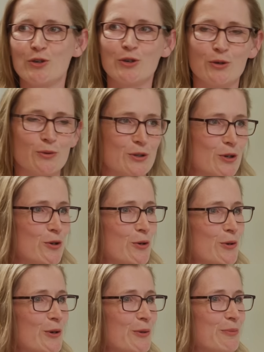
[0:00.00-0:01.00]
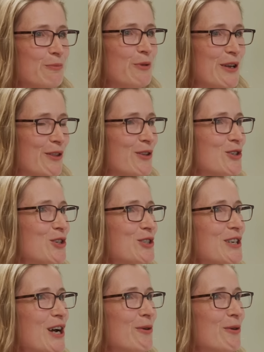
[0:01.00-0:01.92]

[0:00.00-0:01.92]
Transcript: who you was who you were yeah, with just yeah.